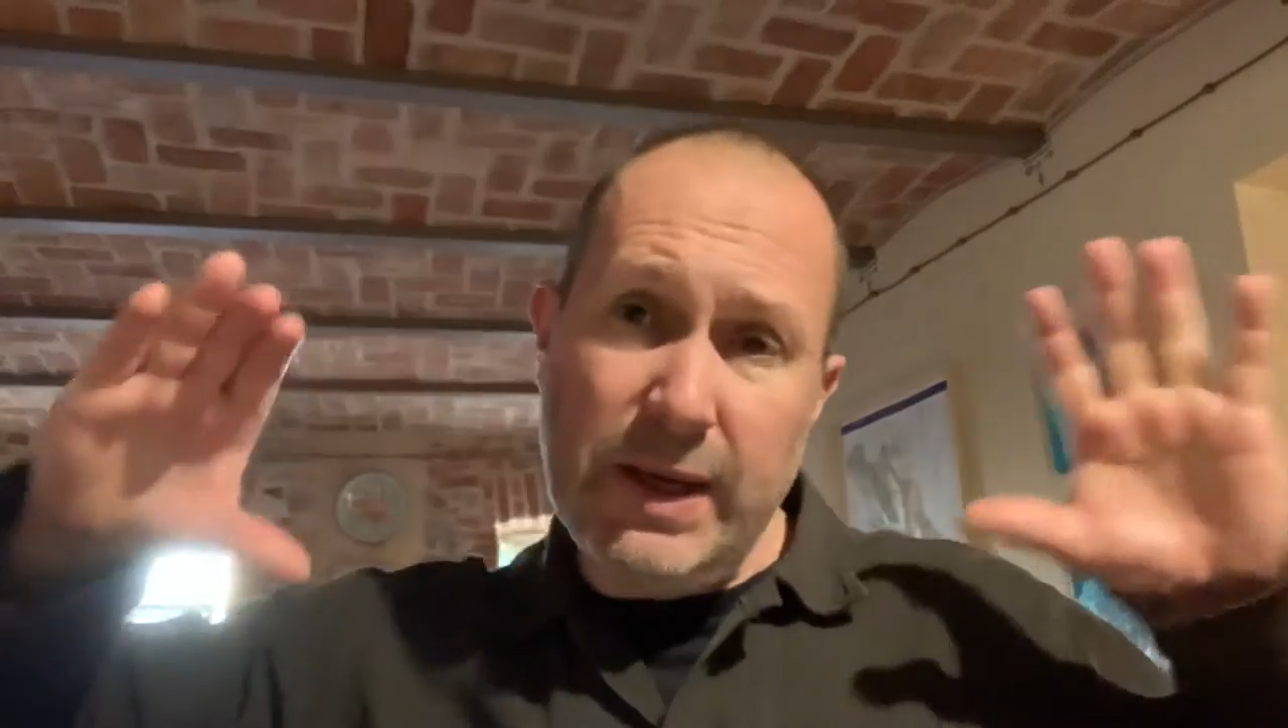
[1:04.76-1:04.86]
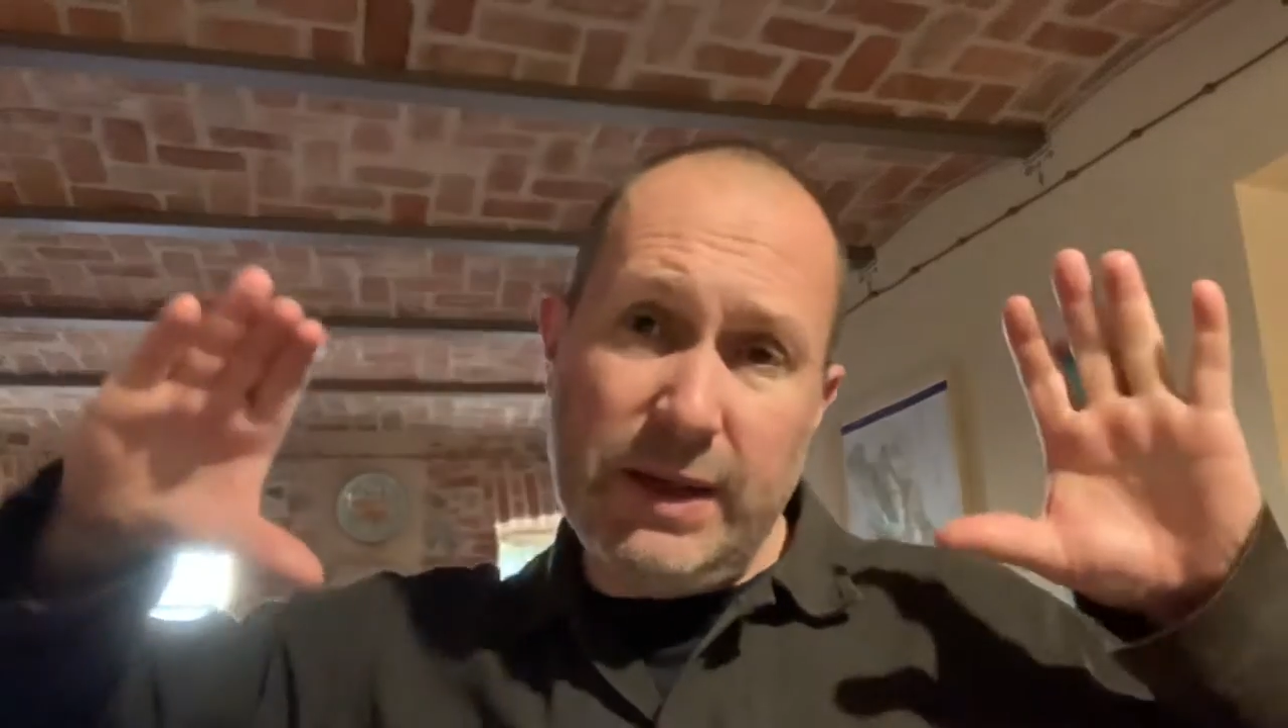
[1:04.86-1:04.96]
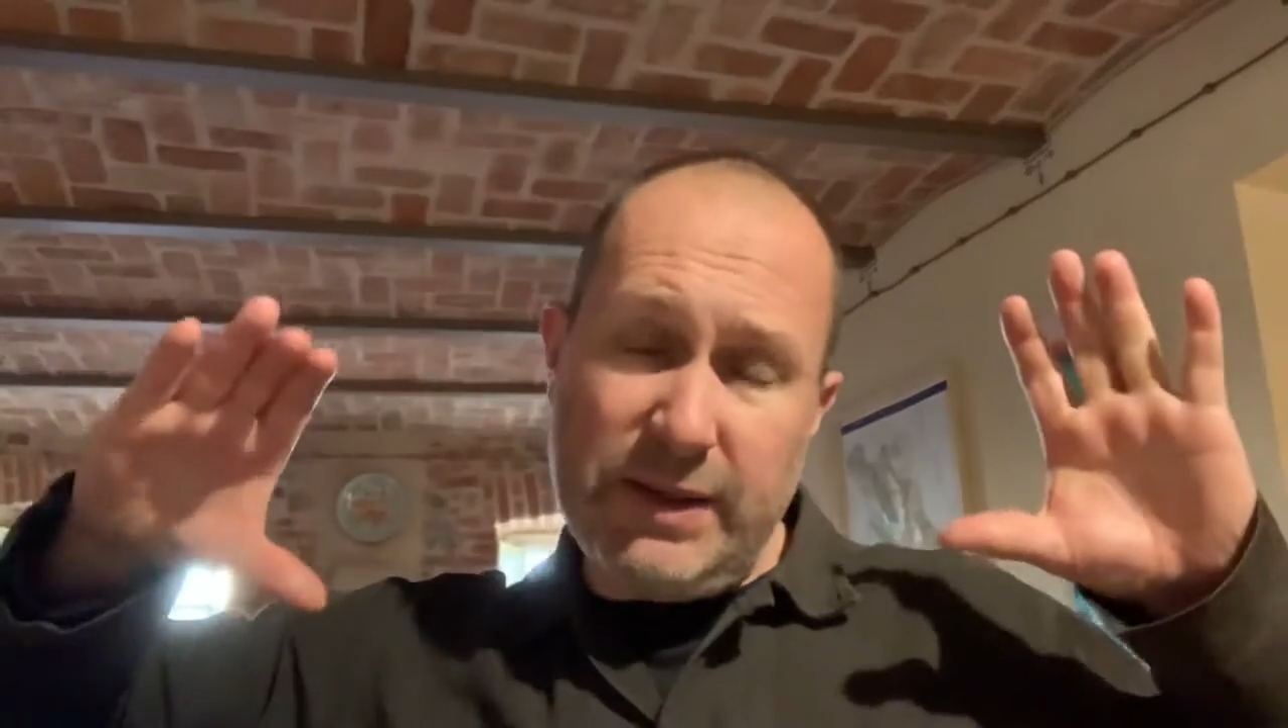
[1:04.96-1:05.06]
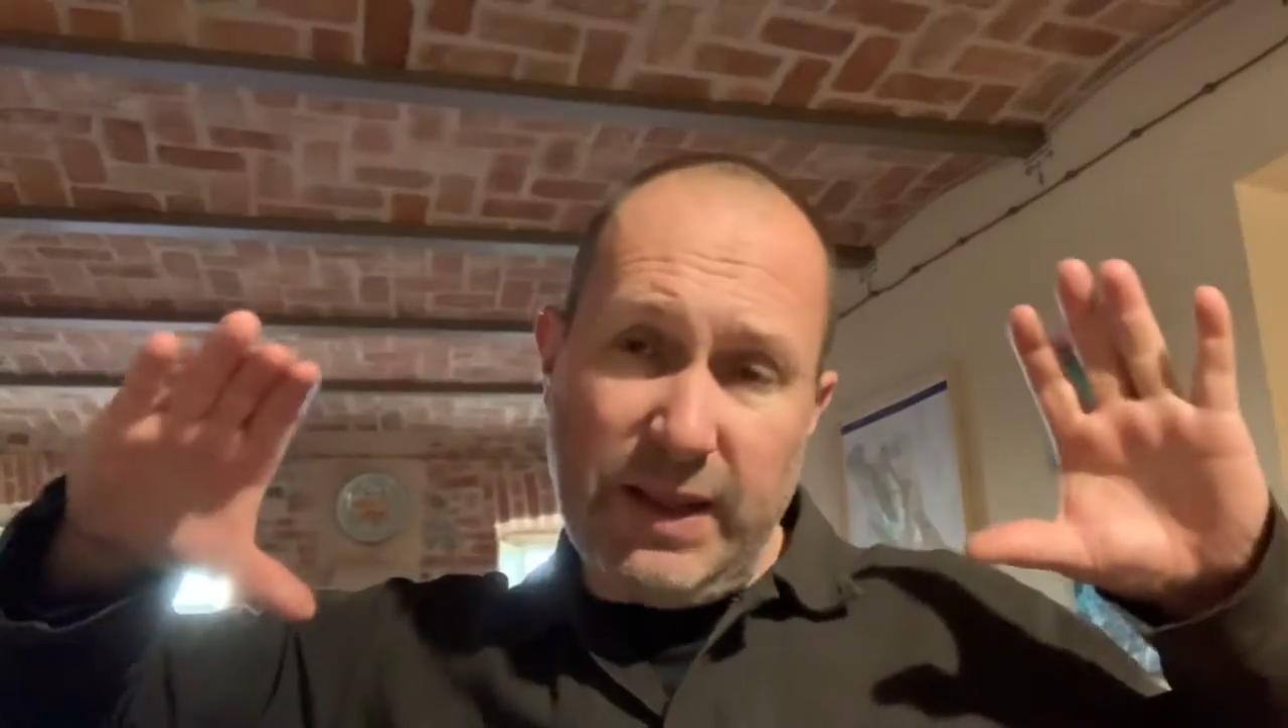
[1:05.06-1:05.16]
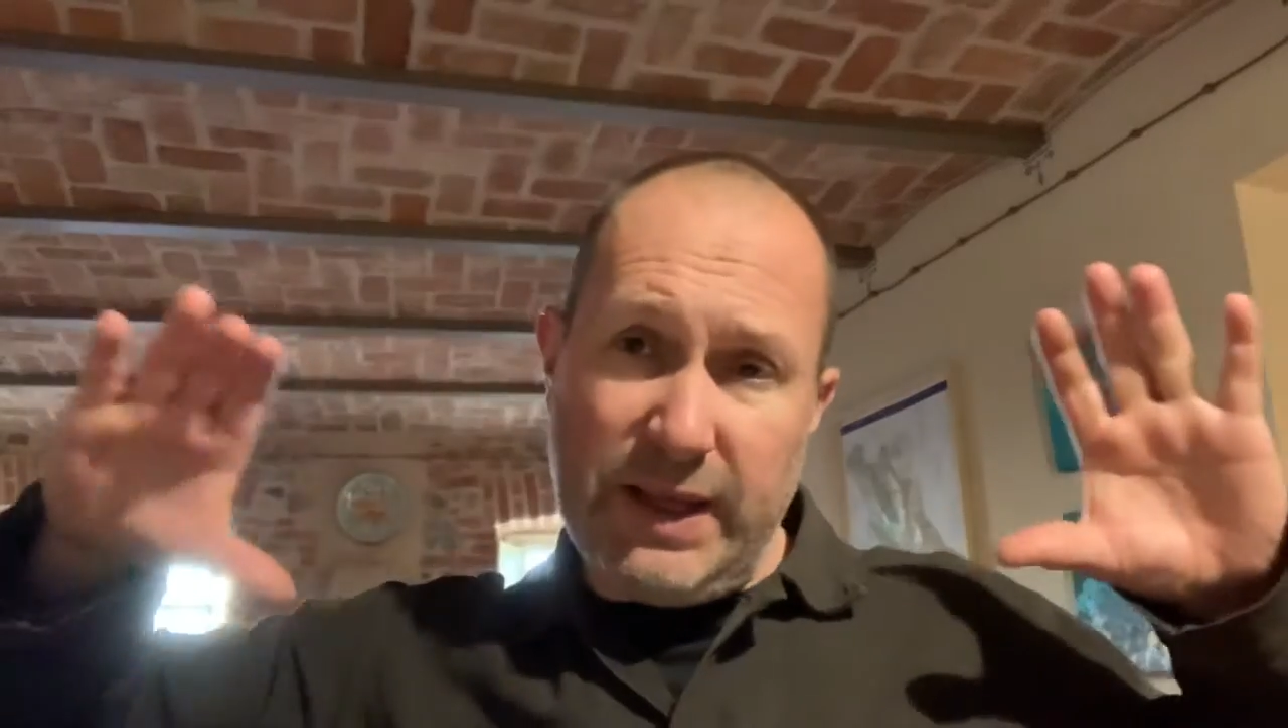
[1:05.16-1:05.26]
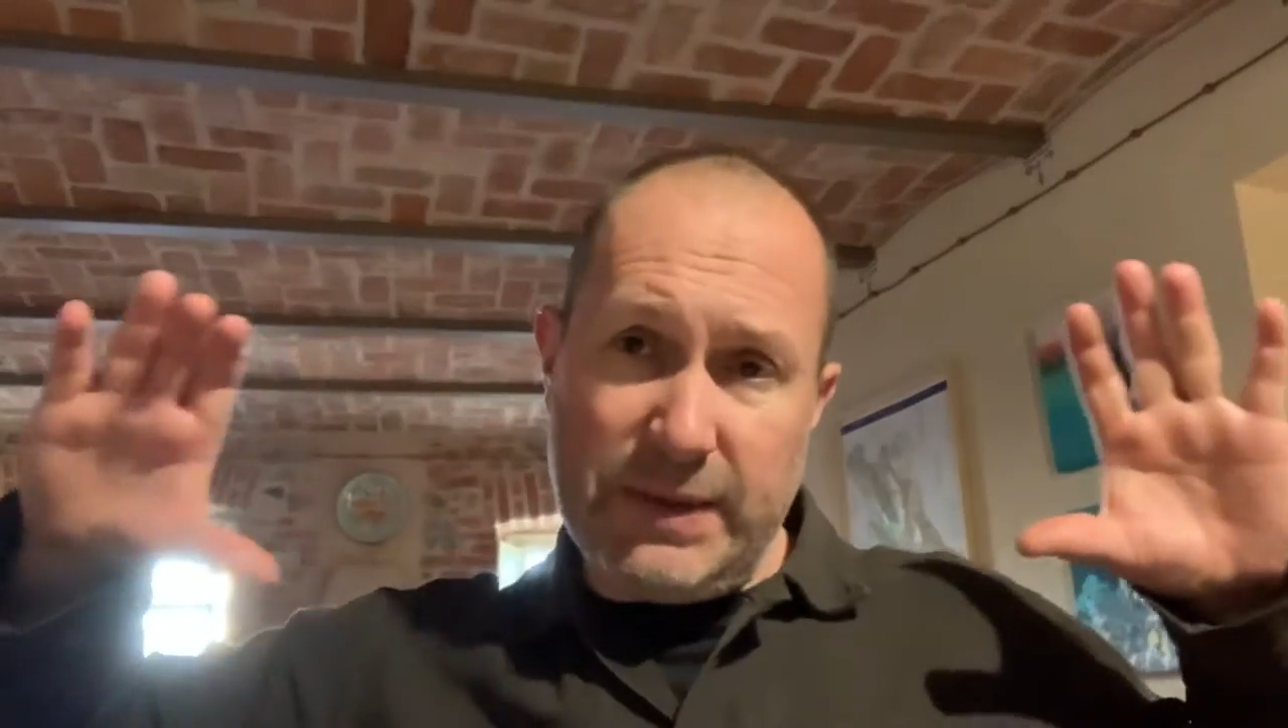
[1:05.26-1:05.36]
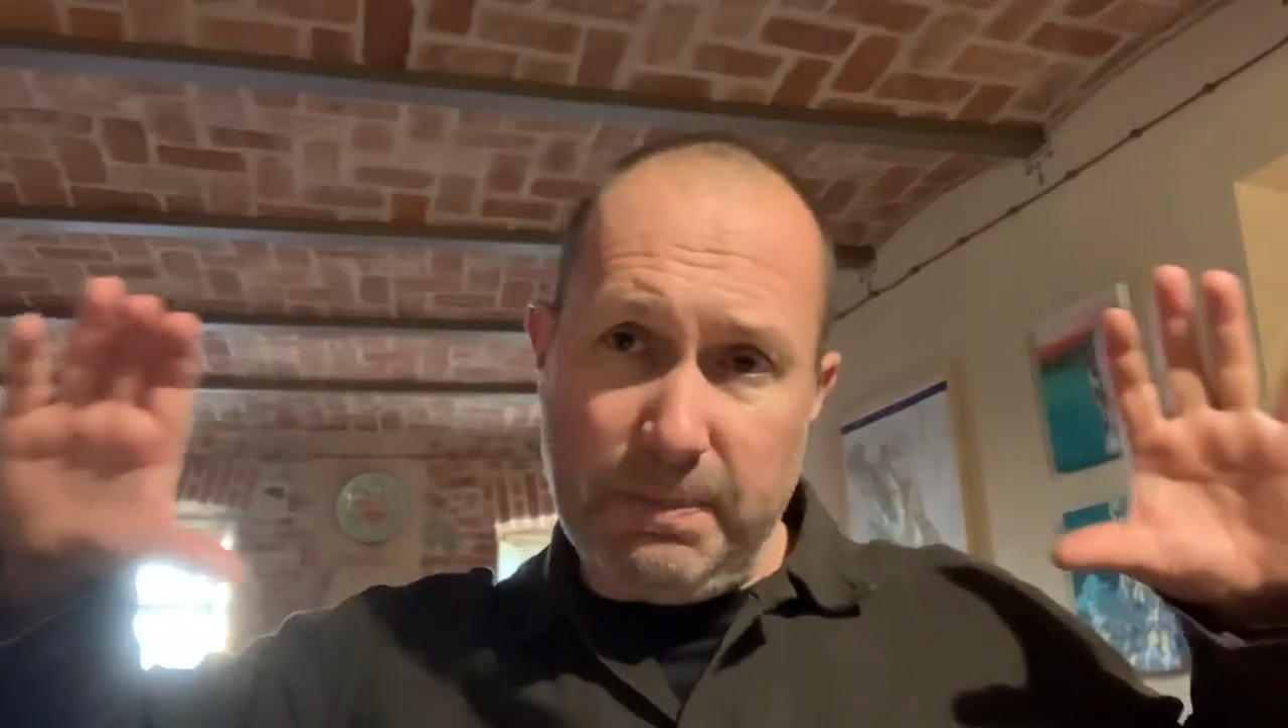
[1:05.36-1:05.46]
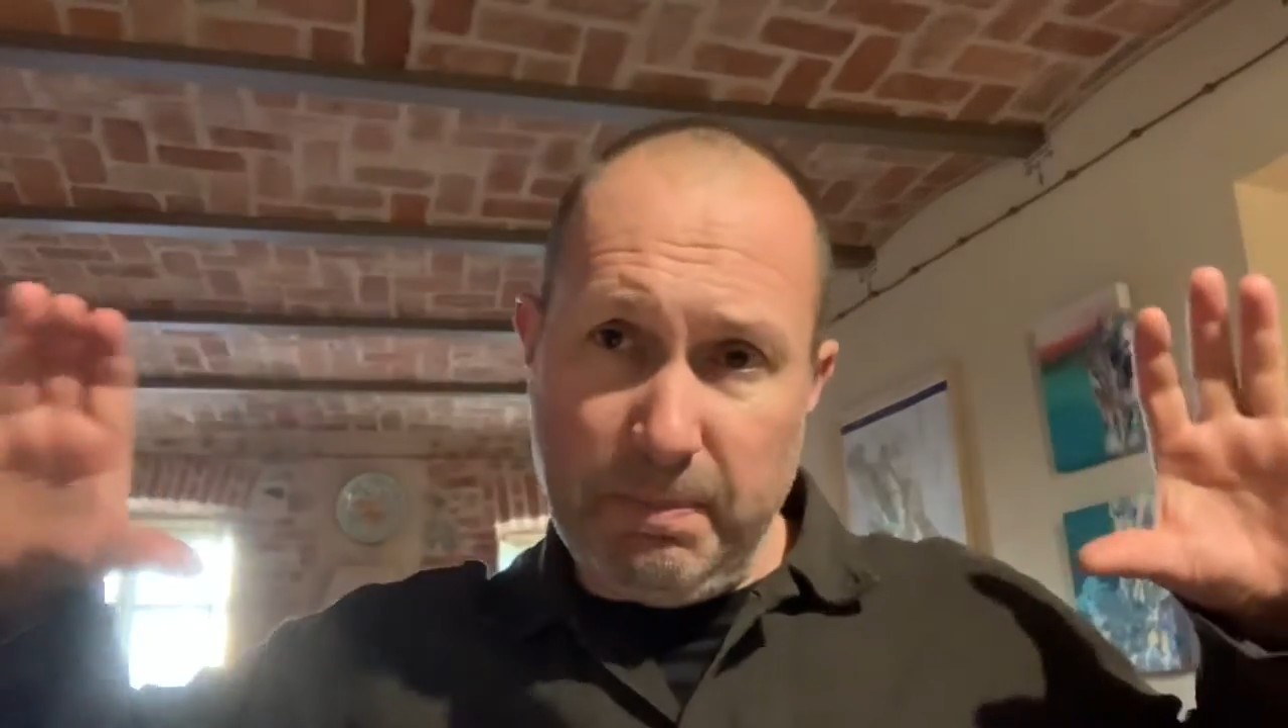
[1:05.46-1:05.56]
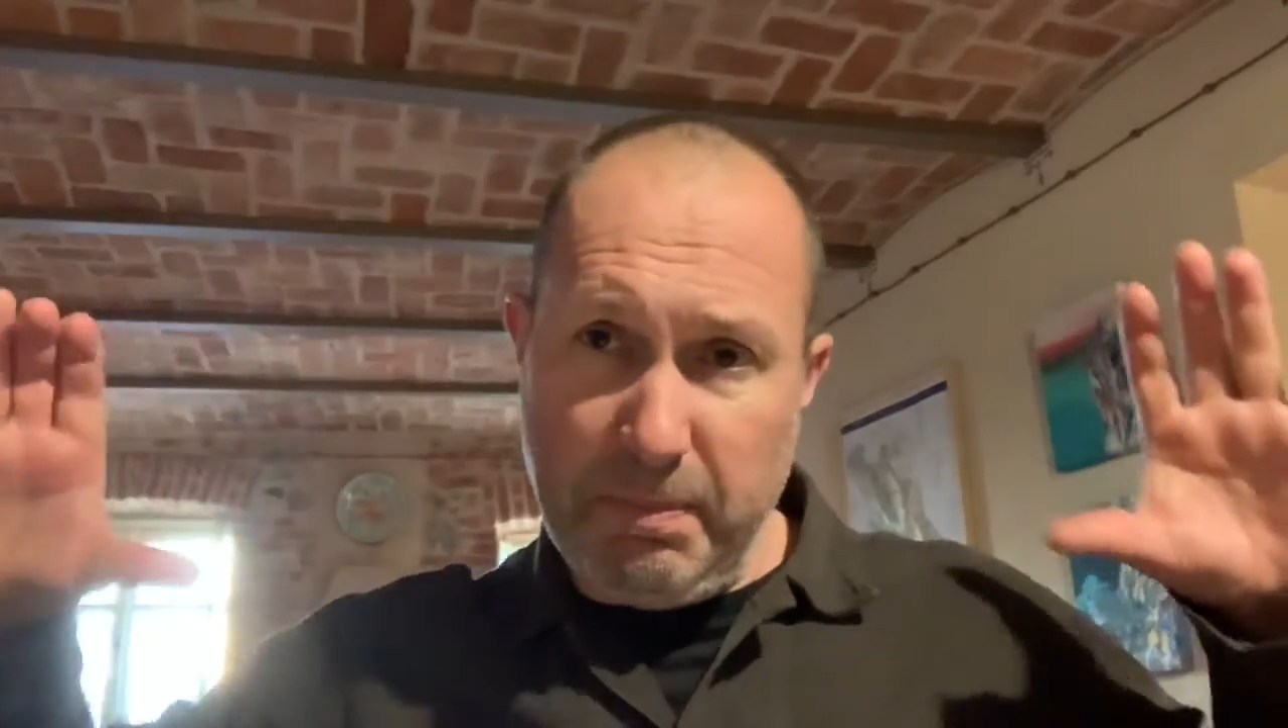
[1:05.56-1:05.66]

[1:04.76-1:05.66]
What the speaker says: So that's